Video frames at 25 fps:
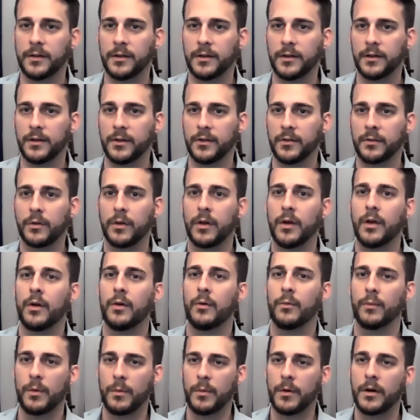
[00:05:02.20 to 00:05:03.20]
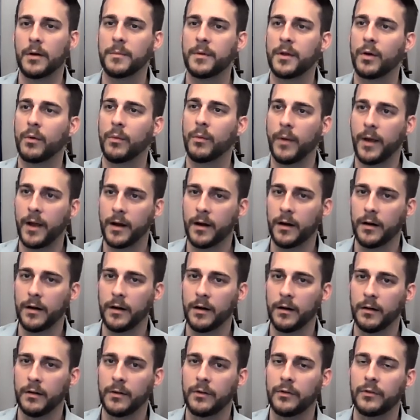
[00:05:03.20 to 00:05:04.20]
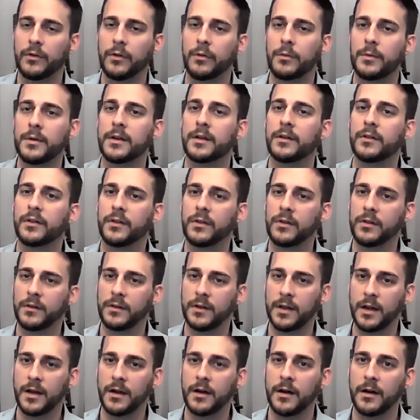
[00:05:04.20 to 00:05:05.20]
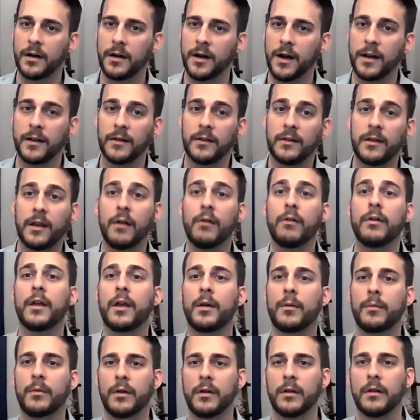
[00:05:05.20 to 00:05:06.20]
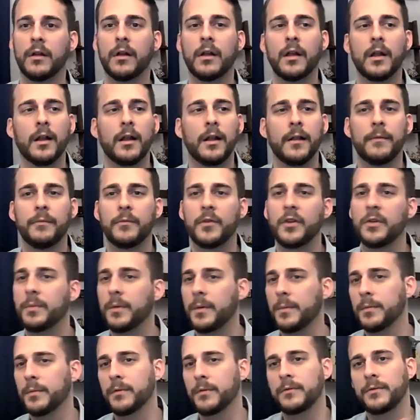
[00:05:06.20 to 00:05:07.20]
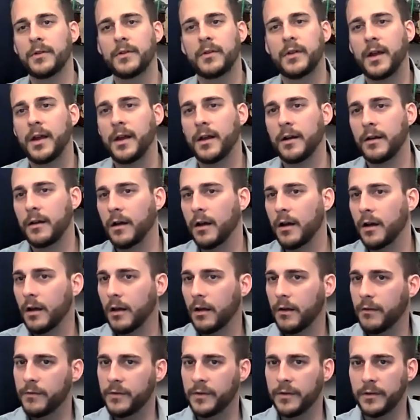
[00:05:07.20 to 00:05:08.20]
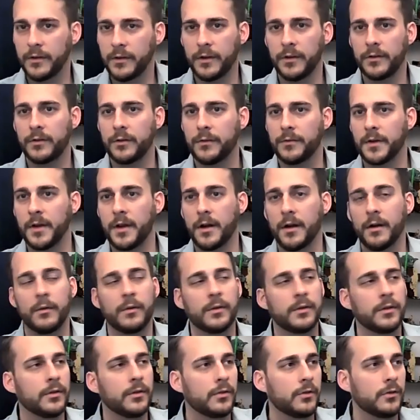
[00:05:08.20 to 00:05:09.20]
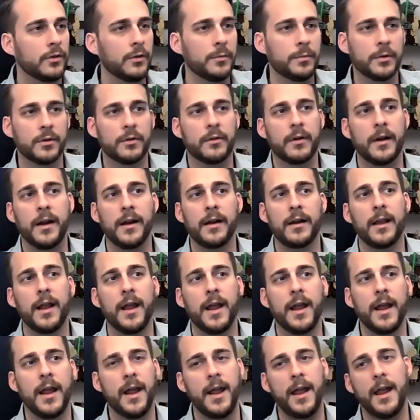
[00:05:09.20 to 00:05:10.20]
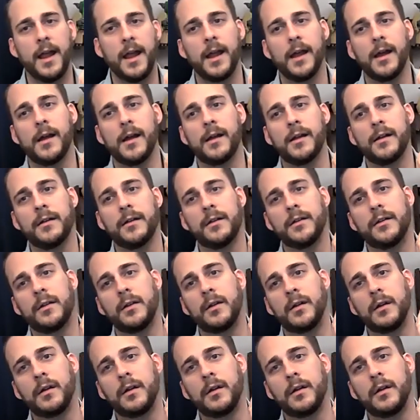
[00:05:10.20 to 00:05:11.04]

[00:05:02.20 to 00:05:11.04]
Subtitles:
is we want to be aware so we can steer and say, okay, well, these people have designed all these things over here, which is super great. And